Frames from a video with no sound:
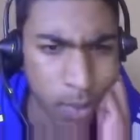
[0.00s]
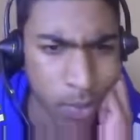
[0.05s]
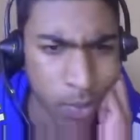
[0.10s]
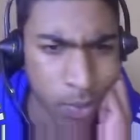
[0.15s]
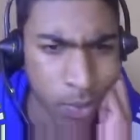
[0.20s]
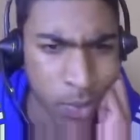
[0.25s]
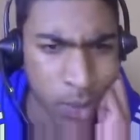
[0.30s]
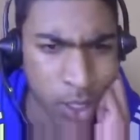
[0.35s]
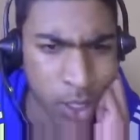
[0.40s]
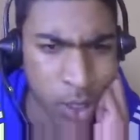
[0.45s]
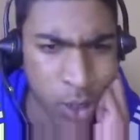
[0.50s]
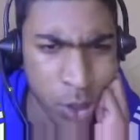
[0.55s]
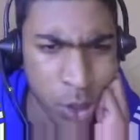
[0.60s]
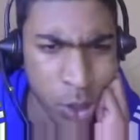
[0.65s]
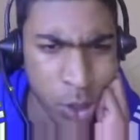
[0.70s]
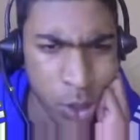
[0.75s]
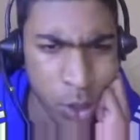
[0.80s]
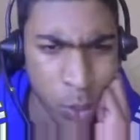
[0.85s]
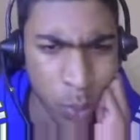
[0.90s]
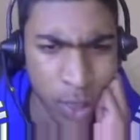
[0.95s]
this
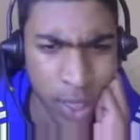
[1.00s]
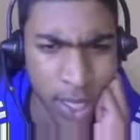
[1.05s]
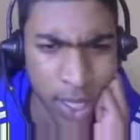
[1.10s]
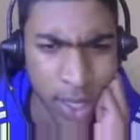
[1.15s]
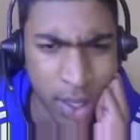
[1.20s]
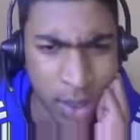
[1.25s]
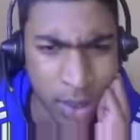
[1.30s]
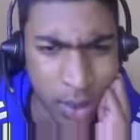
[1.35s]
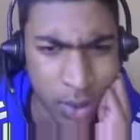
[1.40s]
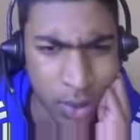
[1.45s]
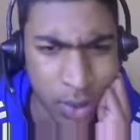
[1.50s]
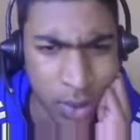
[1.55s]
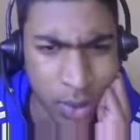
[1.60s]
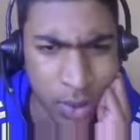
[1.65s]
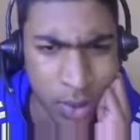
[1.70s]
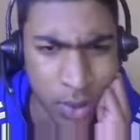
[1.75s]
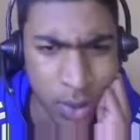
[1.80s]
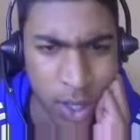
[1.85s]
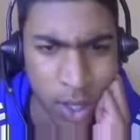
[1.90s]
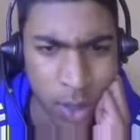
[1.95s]
just winning?
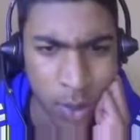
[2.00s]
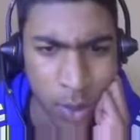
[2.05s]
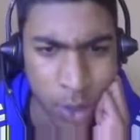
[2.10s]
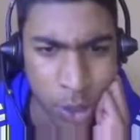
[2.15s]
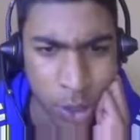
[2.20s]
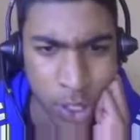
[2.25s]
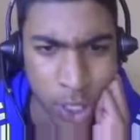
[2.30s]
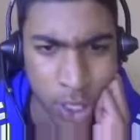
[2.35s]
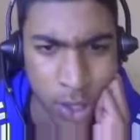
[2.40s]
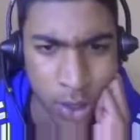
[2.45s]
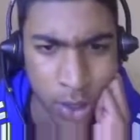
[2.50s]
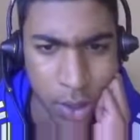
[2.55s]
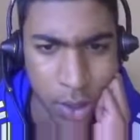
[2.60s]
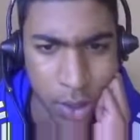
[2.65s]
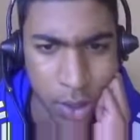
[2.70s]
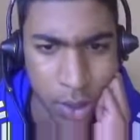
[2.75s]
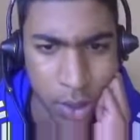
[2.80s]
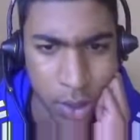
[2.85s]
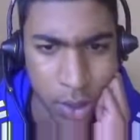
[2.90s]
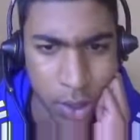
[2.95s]
I don't understand.
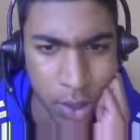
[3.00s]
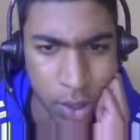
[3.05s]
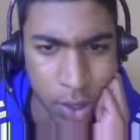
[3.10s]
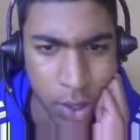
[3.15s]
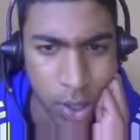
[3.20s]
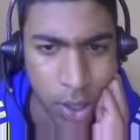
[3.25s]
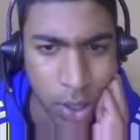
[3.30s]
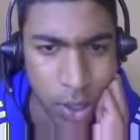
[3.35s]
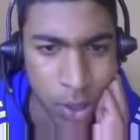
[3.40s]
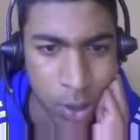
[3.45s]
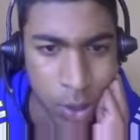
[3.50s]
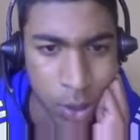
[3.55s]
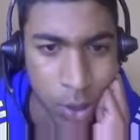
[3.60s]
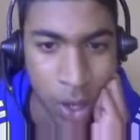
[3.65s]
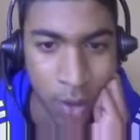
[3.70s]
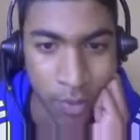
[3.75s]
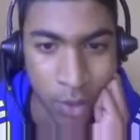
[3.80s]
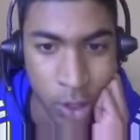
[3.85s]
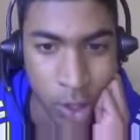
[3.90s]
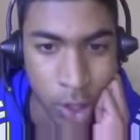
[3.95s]
You'll
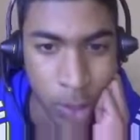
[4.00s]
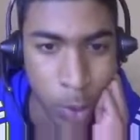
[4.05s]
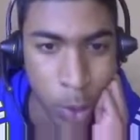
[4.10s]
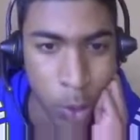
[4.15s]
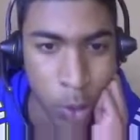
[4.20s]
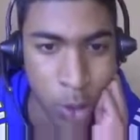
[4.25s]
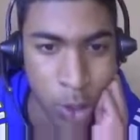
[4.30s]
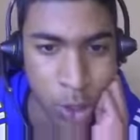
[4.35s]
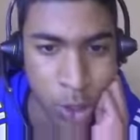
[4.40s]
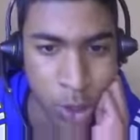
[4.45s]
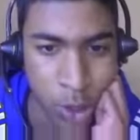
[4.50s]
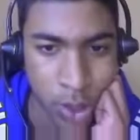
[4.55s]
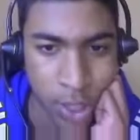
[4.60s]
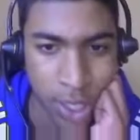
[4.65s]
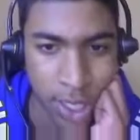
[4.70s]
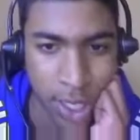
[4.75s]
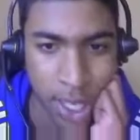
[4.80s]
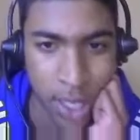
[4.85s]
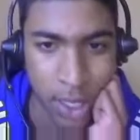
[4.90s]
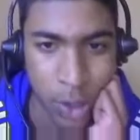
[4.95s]
have to oppose the
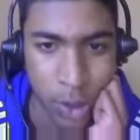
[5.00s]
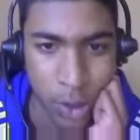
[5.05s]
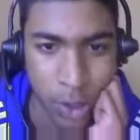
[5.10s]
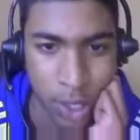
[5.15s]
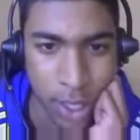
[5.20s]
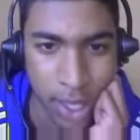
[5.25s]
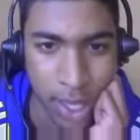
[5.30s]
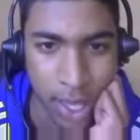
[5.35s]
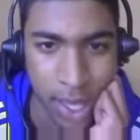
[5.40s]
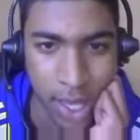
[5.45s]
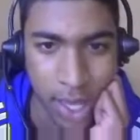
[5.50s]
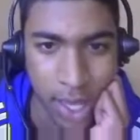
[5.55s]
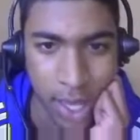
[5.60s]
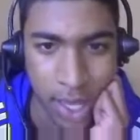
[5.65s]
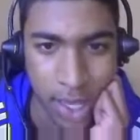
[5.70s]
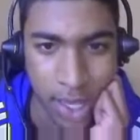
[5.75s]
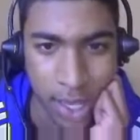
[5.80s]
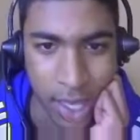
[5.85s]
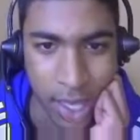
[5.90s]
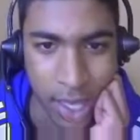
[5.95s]
king so the king
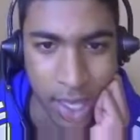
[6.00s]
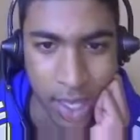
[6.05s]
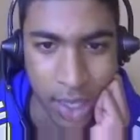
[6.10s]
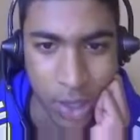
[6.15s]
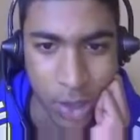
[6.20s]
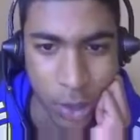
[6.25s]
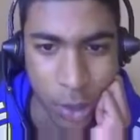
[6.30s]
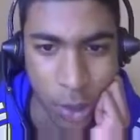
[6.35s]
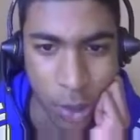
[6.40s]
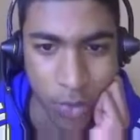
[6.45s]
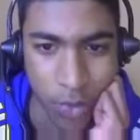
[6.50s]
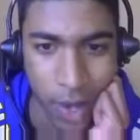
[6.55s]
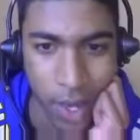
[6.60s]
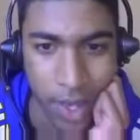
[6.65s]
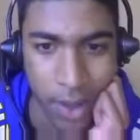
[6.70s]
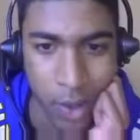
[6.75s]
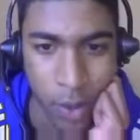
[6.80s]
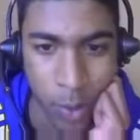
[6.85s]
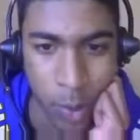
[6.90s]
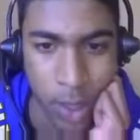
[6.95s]
can't get in. So if
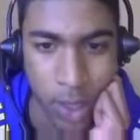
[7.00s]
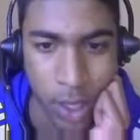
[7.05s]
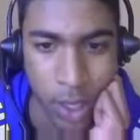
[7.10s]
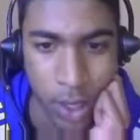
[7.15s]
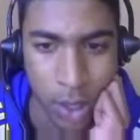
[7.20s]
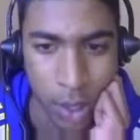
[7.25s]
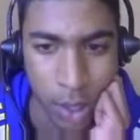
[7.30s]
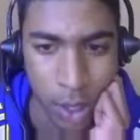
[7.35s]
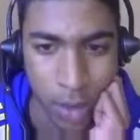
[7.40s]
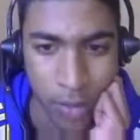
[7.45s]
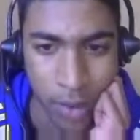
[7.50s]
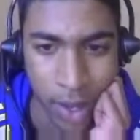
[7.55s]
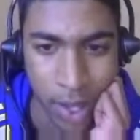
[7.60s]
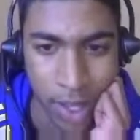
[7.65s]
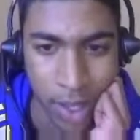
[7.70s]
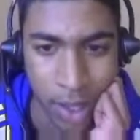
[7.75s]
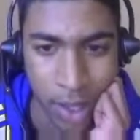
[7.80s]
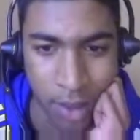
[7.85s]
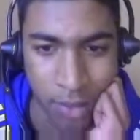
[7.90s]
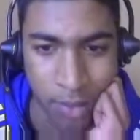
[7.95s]
I
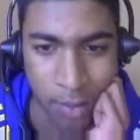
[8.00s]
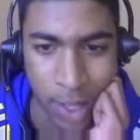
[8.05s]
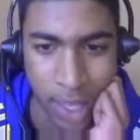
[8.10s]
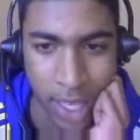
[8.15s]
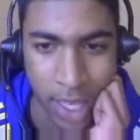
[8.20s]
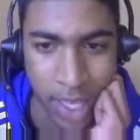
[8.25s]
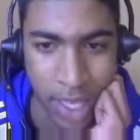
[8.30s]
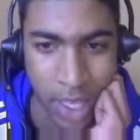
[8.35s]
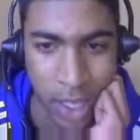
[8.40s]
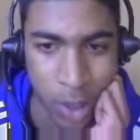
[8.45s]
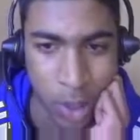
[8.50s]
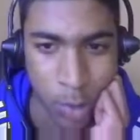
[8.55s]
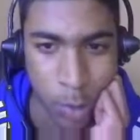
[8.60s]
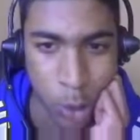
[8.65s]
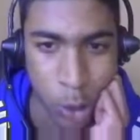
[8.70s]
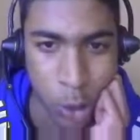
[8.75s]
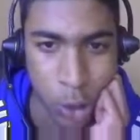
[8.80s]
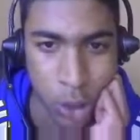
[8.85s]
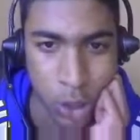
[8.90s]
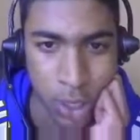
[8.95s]
left my king here and
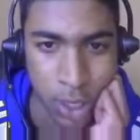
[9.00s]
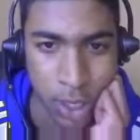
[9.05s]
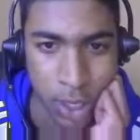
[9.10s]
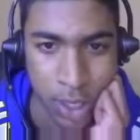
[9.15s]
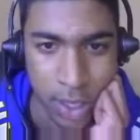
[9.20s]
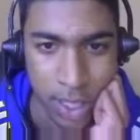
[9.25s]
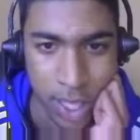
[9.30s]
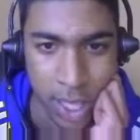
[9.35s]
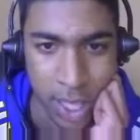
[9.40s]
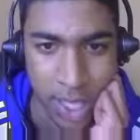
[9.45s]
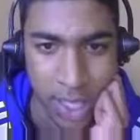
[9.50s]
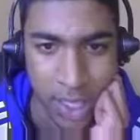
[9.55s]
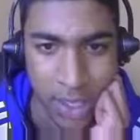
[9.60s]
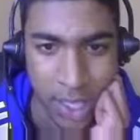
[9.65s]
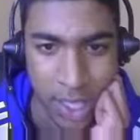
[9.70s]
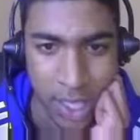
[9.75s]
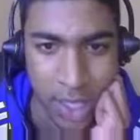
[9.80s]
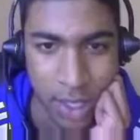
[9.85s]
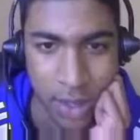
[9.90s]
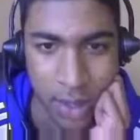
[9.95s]
pushed, the king gets
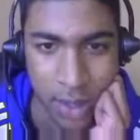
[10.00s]
in,